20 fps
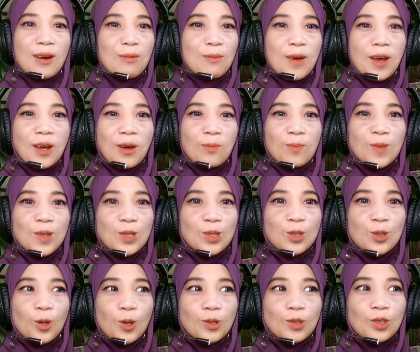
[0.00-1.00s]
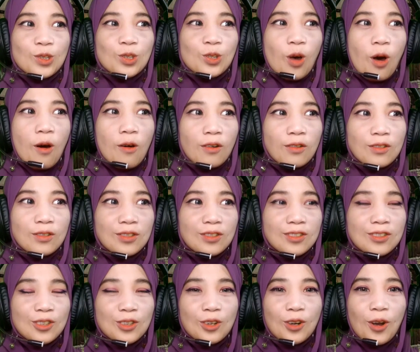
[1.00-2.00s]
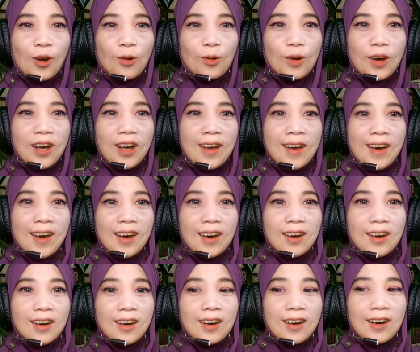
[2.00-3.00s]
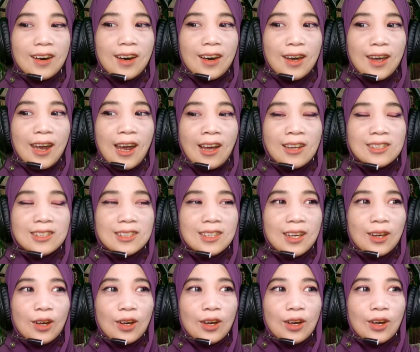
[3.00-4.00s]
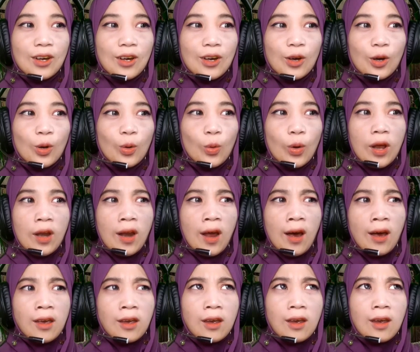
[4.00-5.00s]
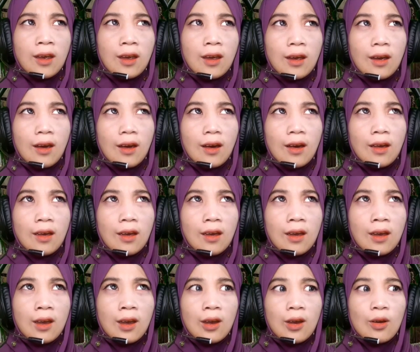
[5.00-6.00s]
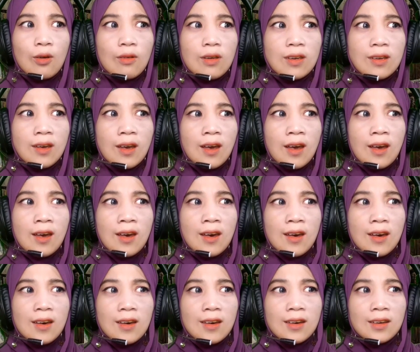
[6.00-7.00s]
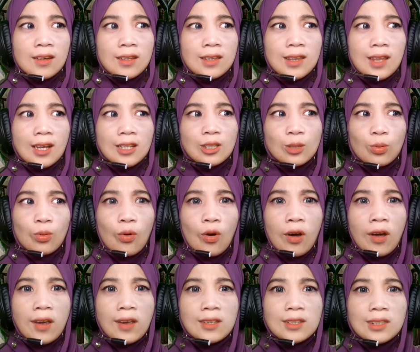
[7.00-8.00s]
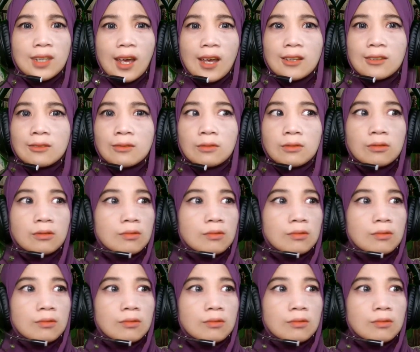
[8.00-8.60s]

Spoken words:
make me so shock, you know. Yes, when I hearing that voice, and